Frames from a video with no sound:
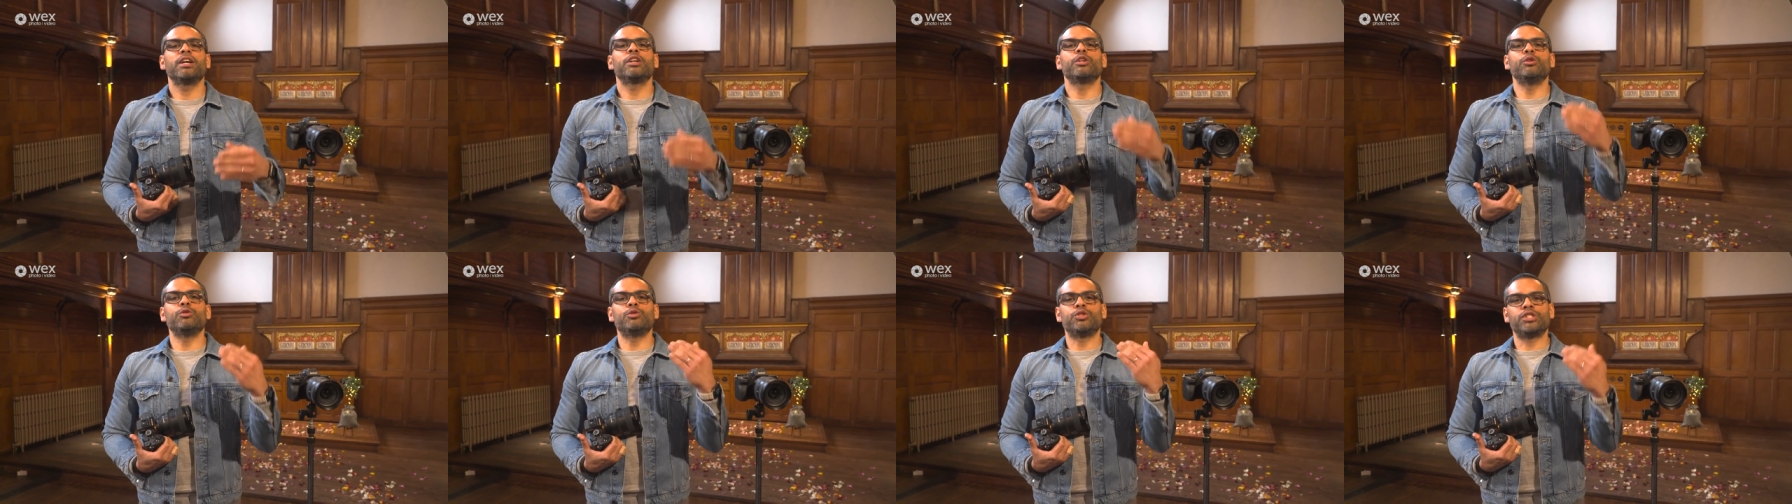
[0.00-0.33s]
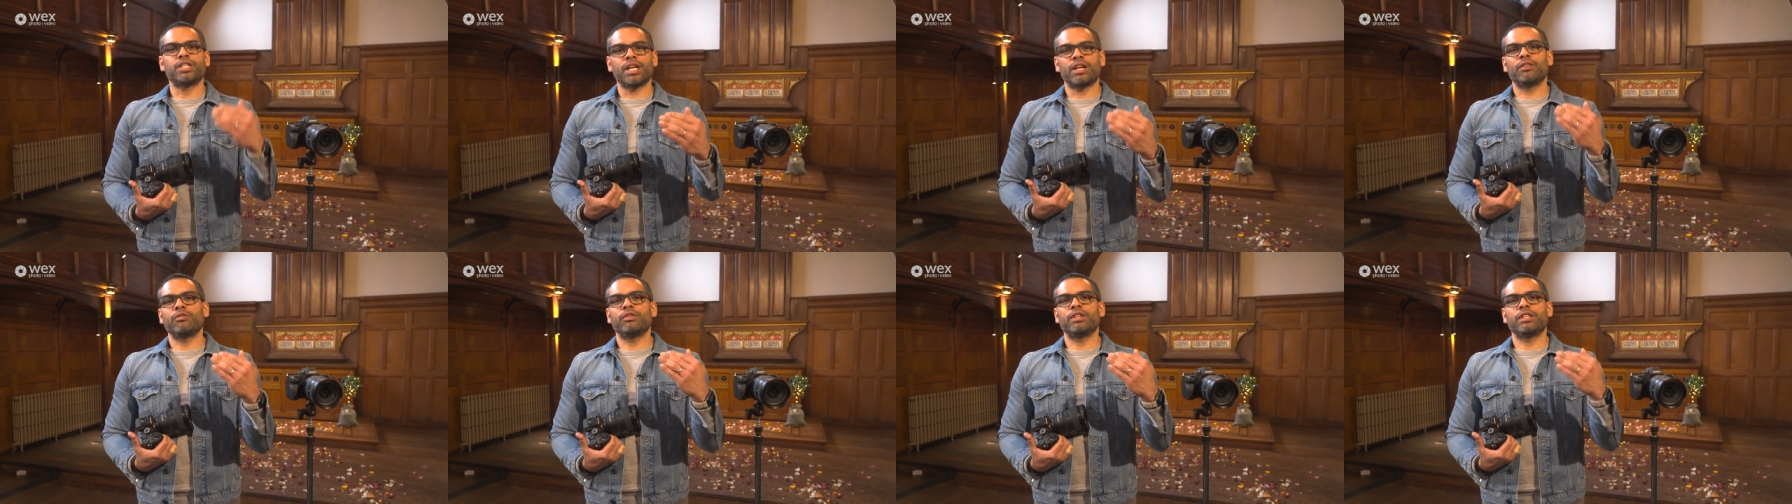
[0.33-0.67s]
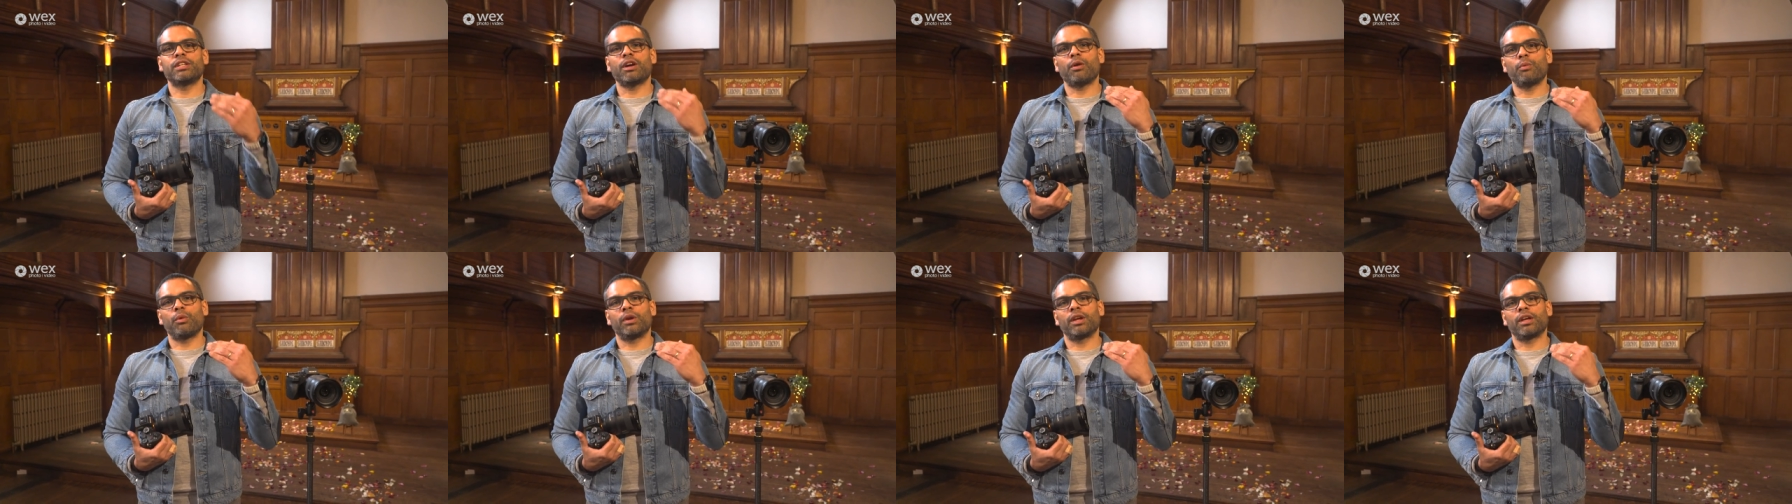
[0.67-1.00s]
you generally
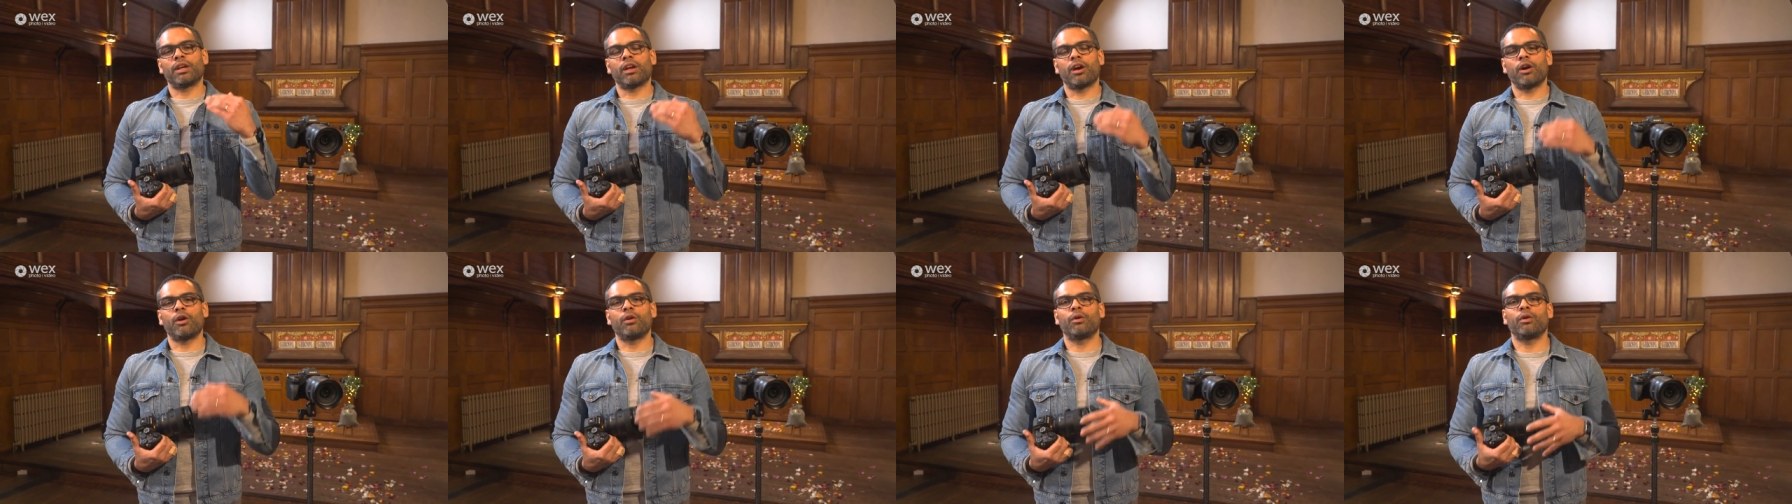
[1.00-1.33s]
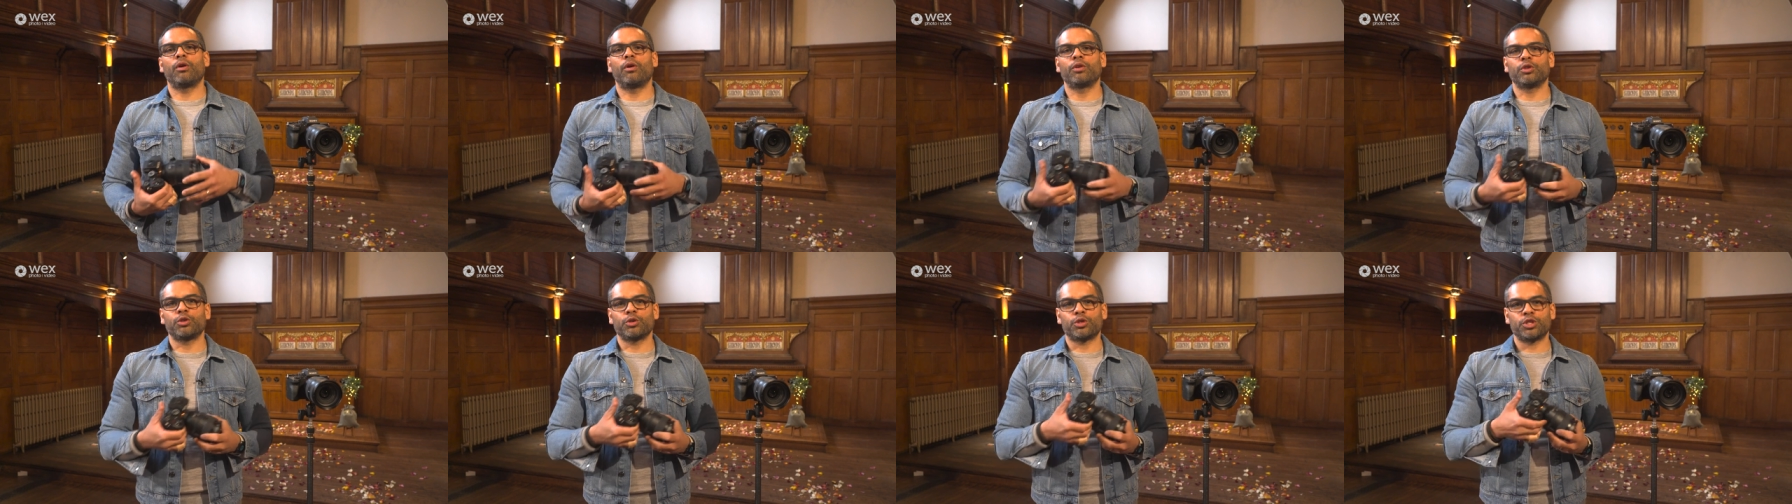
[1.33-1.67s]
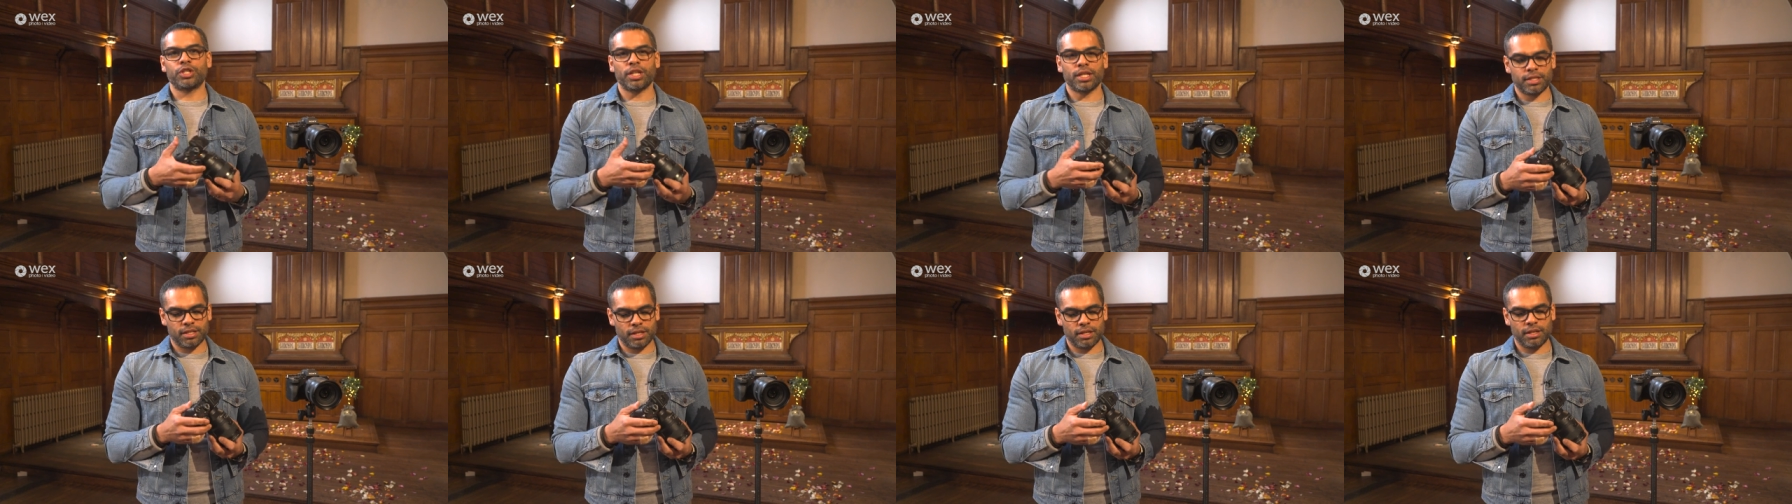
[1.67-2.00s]
don't want to go on your
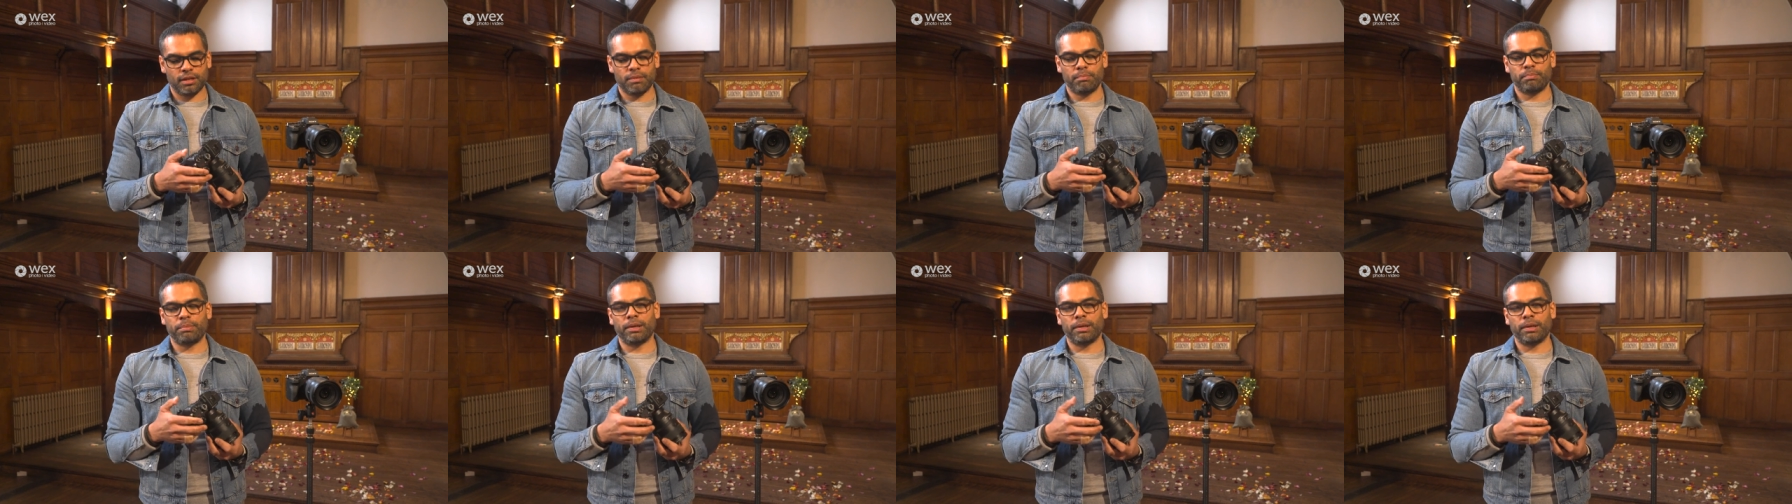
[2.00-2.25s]
shutter